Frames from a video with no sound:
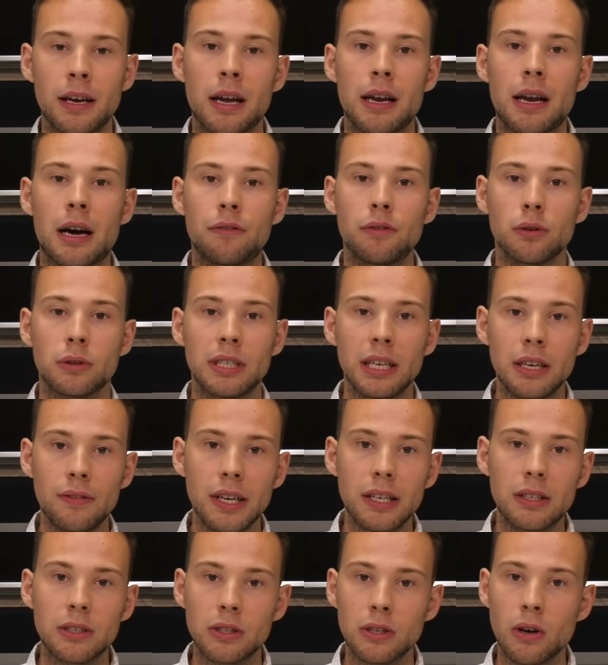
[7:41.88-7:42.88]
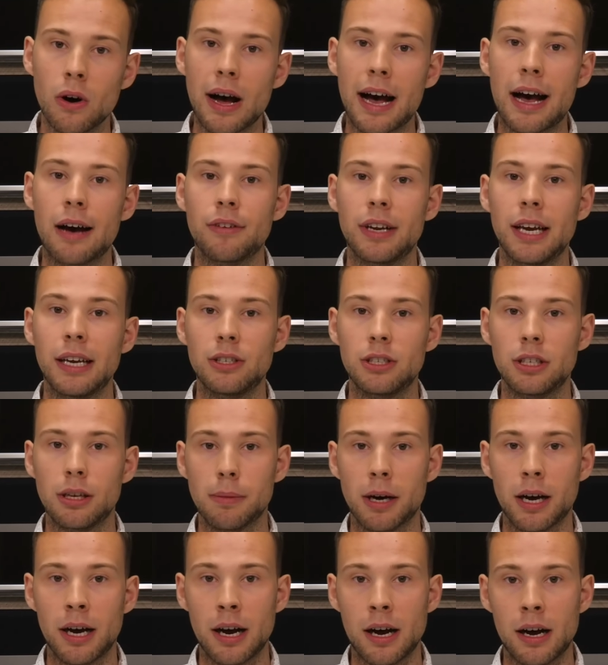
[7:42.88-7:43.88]
Now, if your TV does not have an
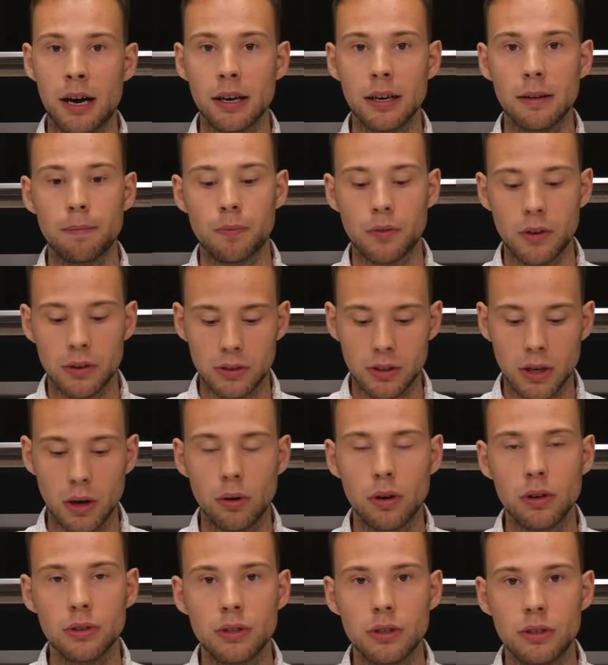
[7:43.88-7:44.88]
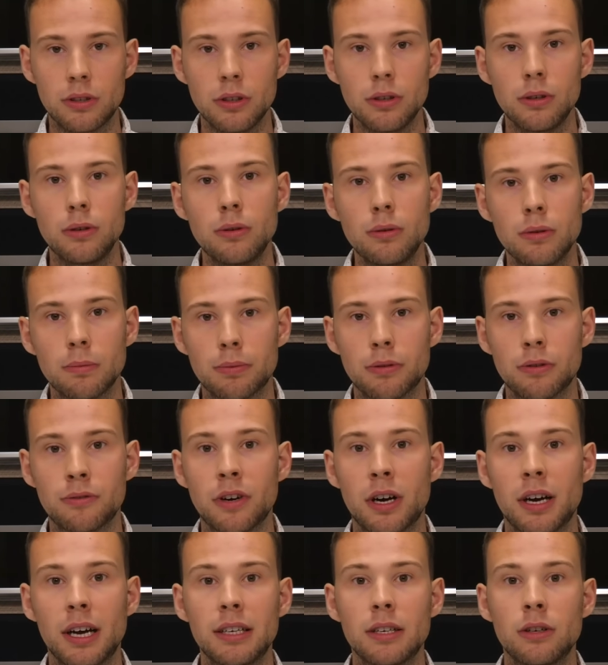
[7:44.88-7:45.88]
HDMI ARC, Sonos do
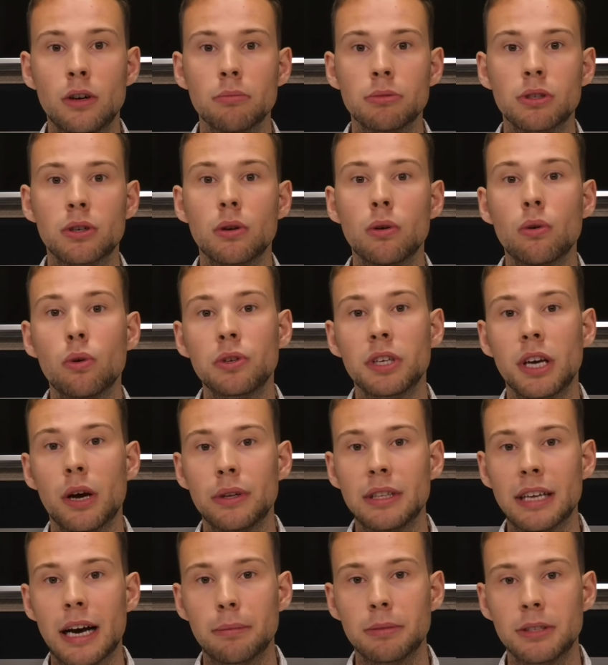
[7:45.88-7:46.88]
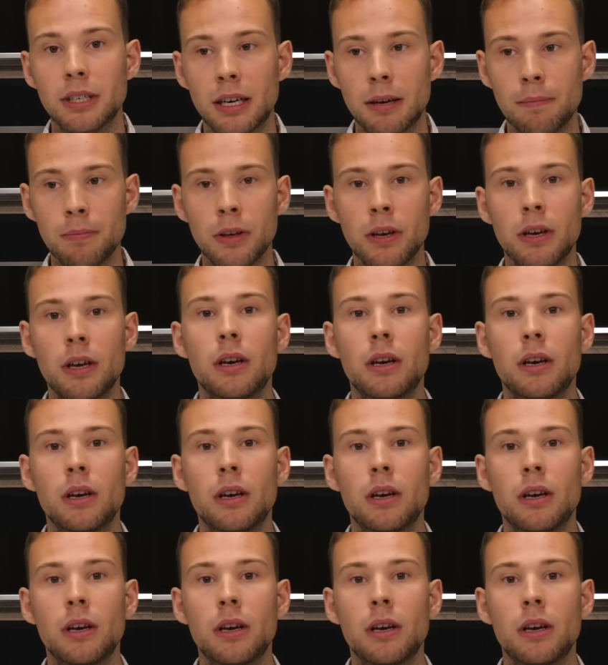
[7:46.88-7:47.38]
provide an optical audio adapter,